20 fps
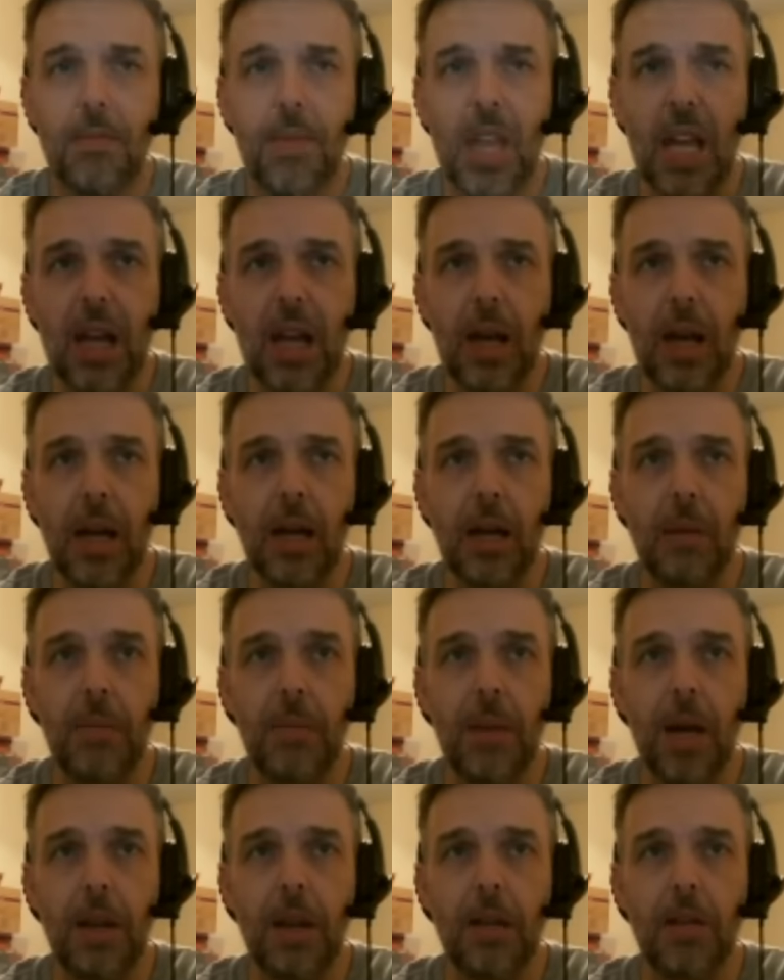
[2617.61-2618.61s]
Um,
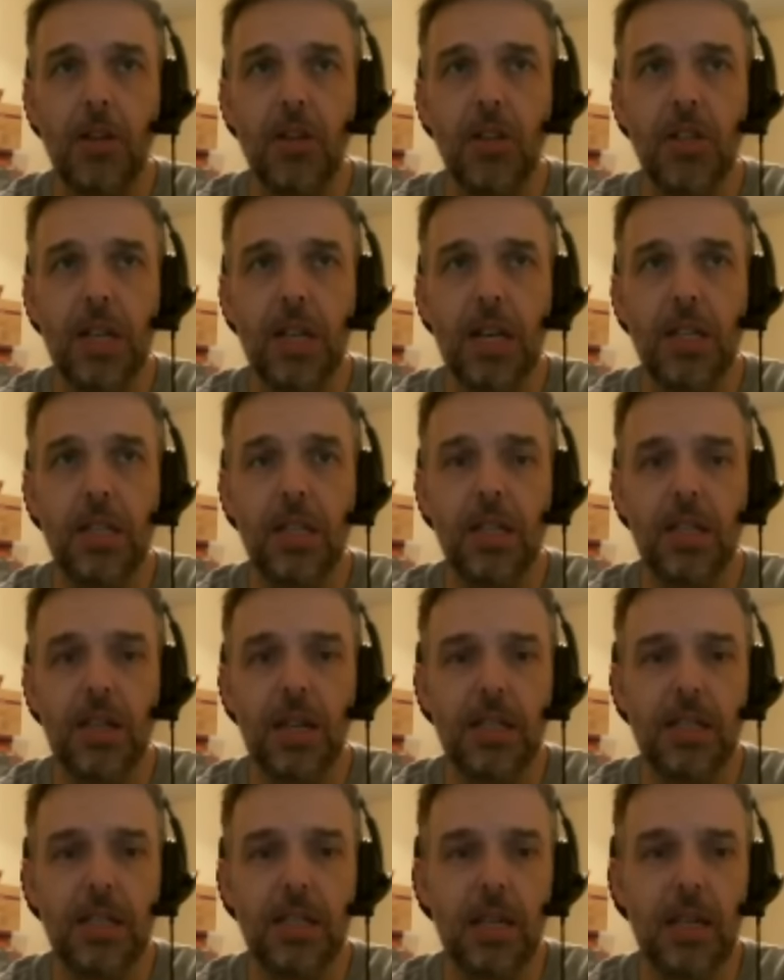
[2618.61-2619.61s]
another set that
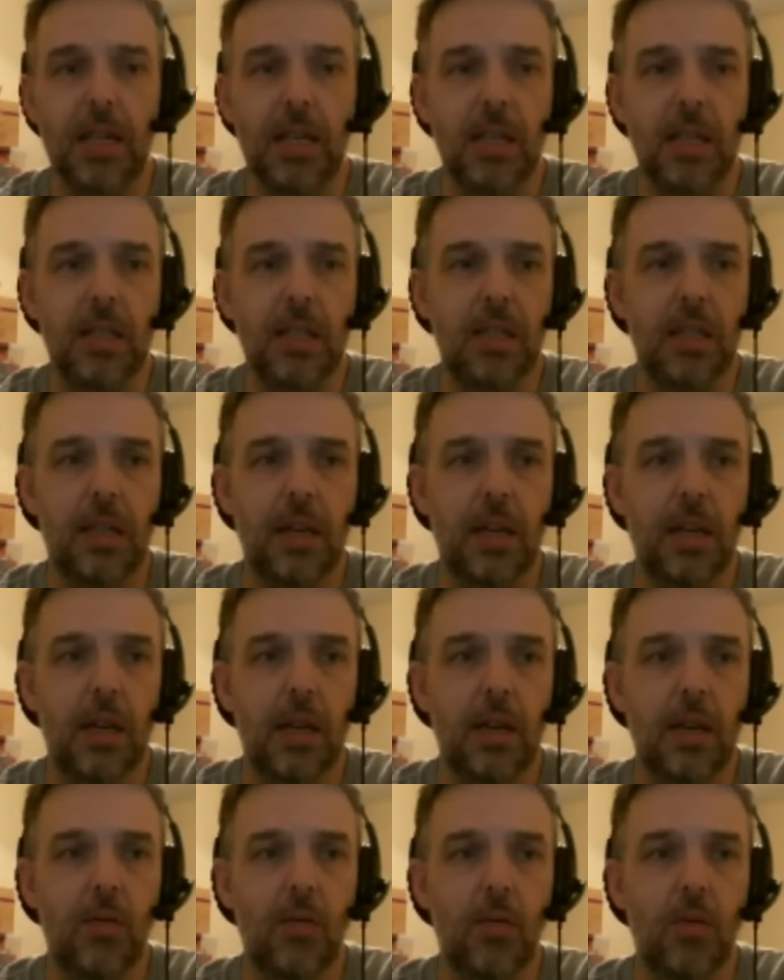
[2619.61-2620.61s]
is uh,
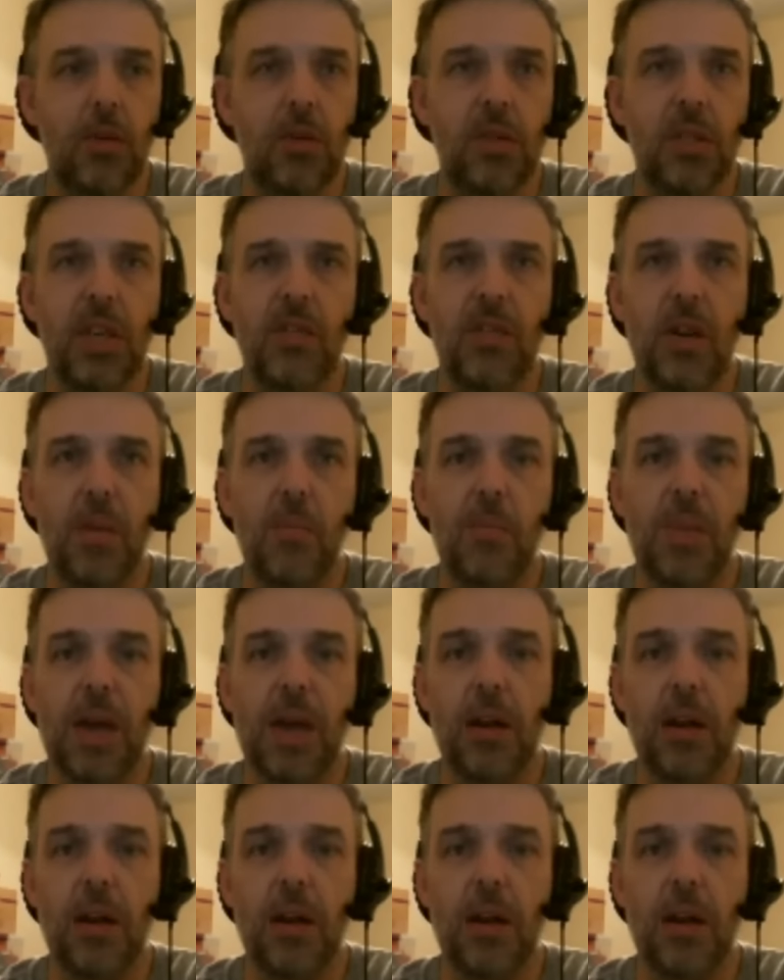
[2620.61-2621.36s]
was given a better